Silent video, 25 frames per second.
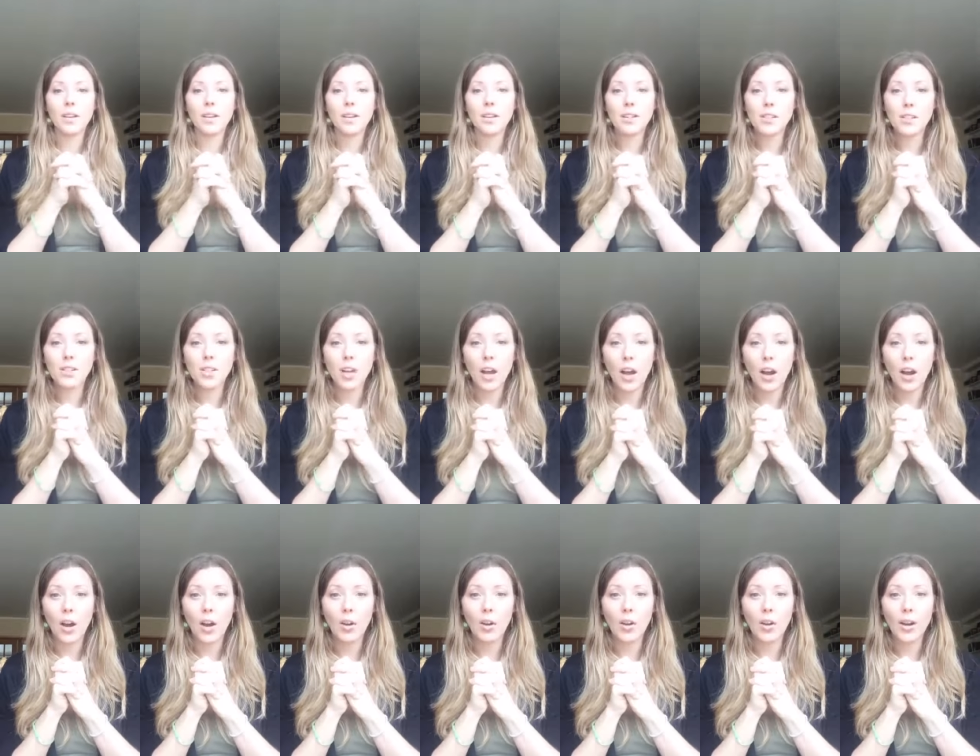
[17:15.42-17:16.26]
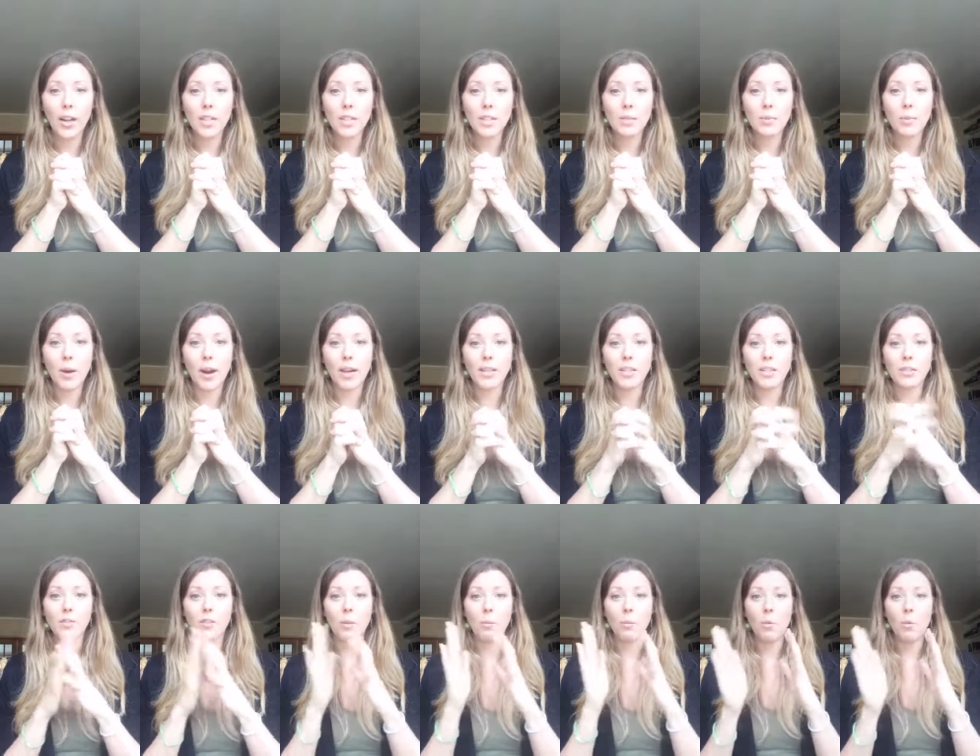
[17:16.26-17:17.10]
so it's
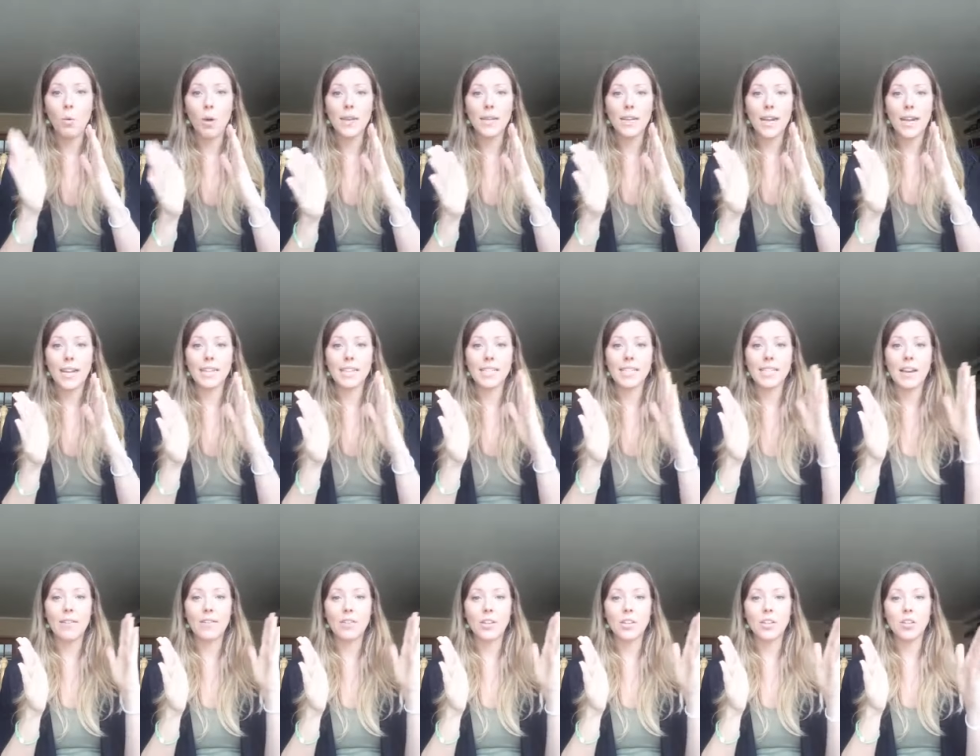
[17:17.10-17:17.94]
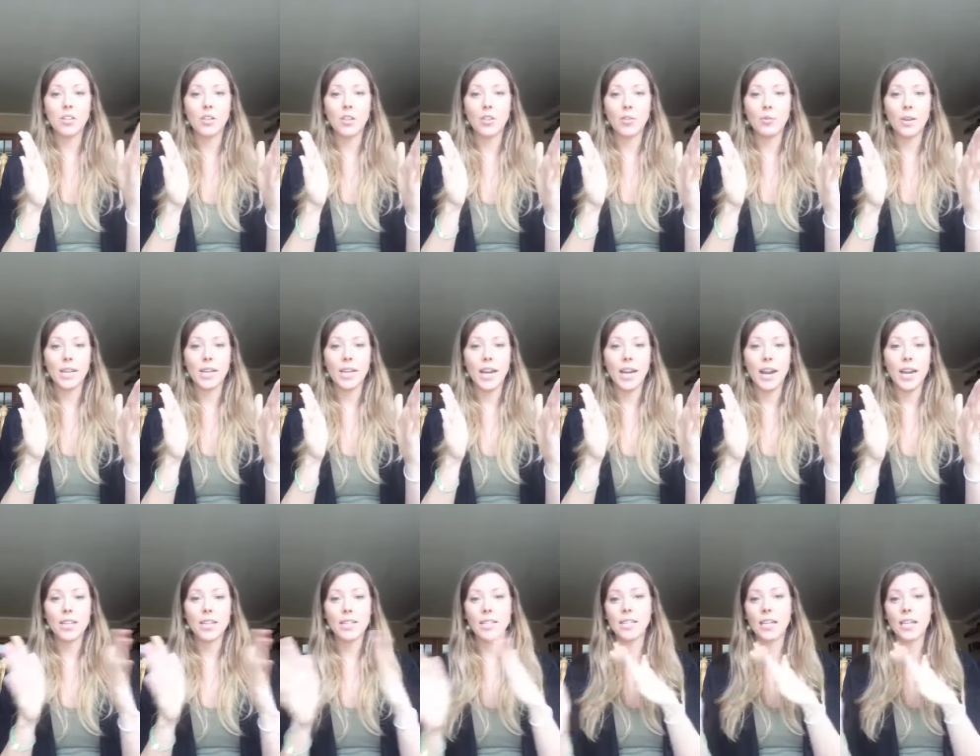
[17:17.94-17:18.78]
priced from 197 to
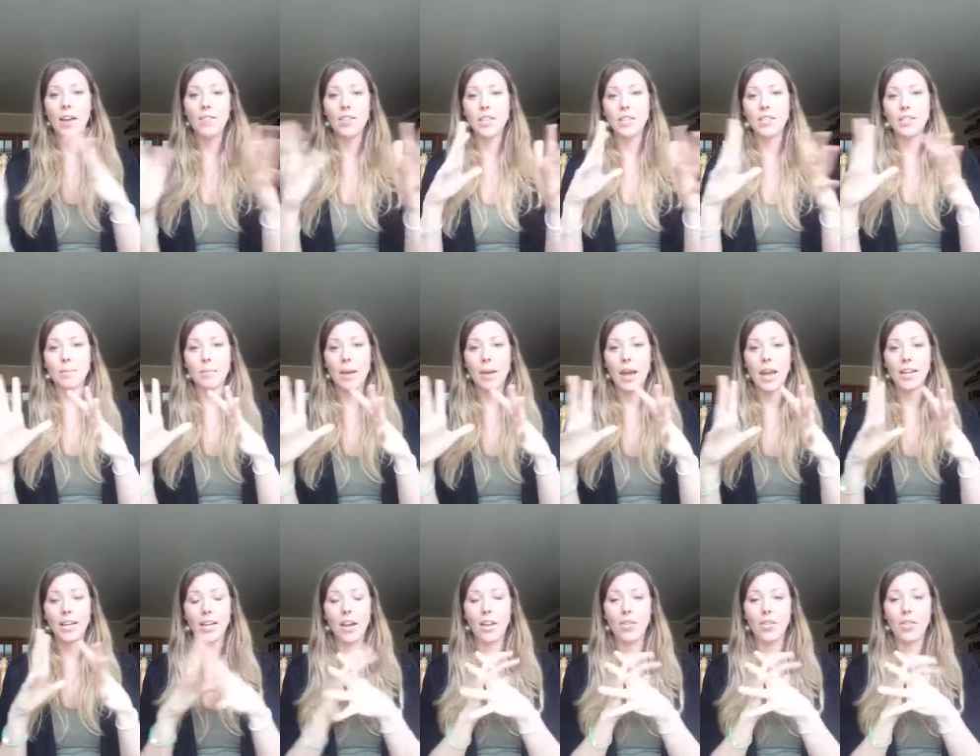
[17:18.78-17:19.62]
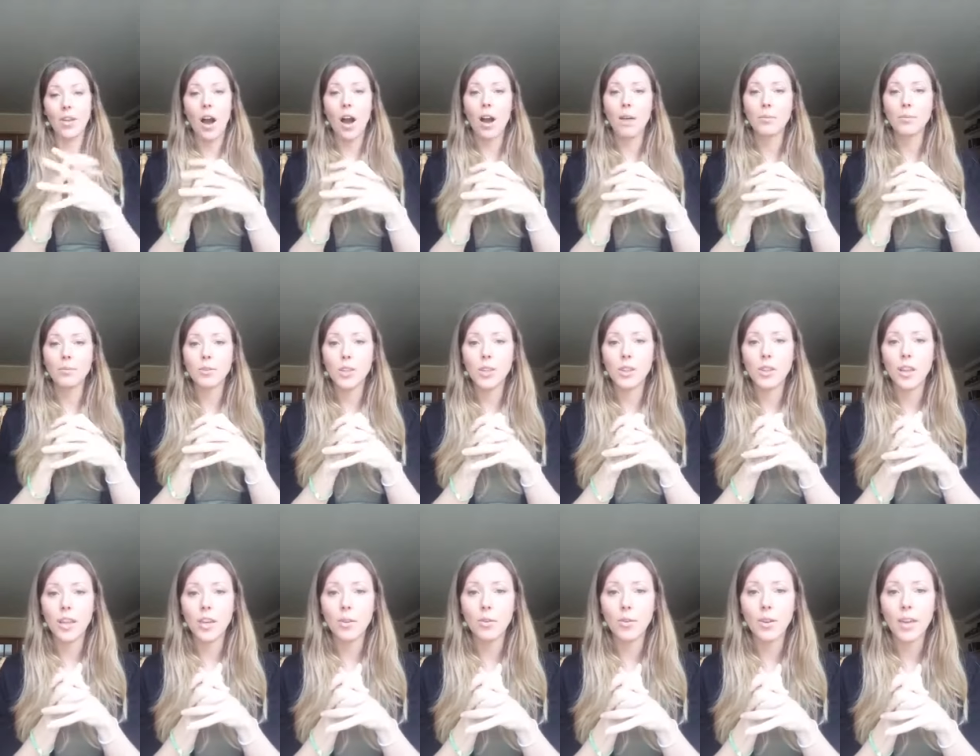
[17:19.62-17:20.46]
397 depending on the
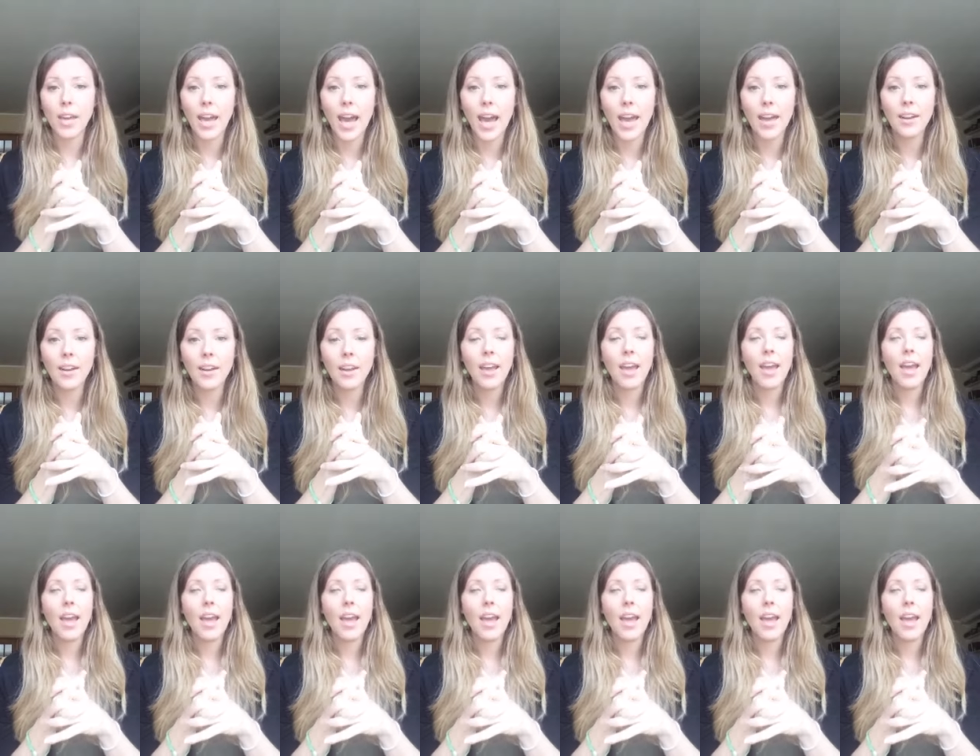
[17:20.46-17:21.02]
option that you get